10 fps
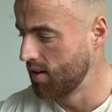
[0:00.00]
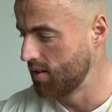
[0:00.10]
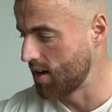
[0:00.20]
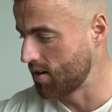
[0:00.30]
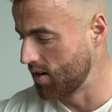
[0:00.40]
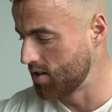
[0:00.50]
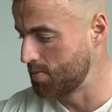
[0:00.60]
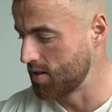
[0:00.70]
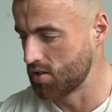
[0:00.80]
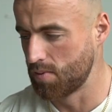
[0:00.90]
that kind of
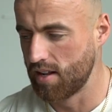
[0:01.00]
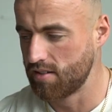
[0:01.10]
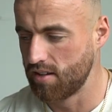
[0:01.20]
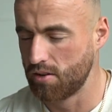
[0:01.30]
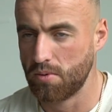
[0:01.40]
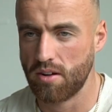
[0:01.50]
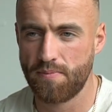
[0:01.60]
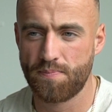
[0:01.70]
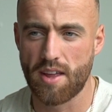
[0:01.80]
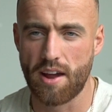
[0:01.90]
speaks as well to
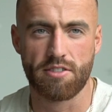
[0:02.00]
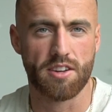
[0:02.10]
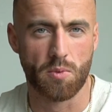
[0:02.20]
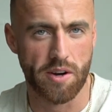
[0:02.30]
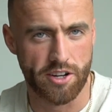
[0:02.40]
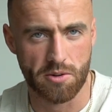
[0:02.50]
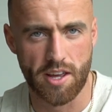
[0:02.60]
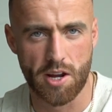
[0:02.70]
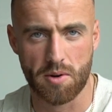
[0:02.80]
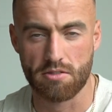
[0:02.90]
everything that we're doing
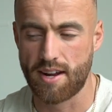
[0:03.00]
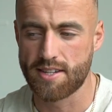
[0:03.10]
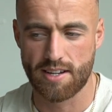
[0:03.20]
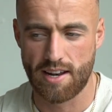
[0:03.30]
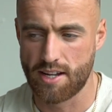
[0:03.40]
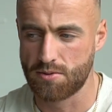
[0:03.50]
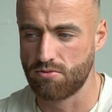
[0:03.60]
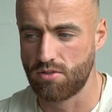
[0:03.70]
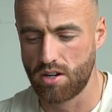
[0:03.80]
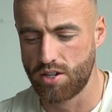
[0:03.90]
here with the rest of the lads, with
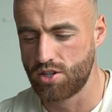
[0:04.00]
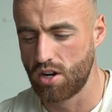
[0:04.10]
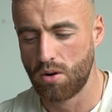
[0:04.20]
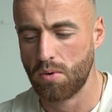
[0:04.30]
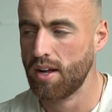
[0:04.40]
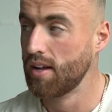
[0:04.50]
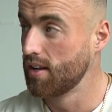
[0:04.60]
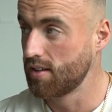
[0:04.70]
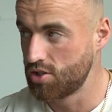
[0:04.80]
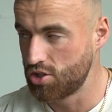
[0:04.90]
Ryan, Joe,
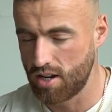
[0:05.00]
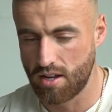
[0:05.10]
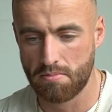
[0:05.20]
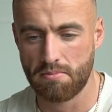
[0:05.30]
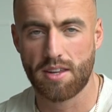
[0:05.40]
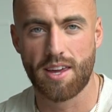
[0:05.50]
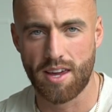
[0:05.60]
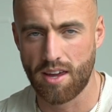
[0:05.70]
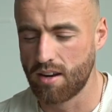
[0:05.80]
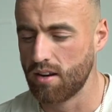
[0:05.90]
Jim,
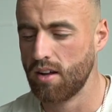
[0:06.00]
Keane,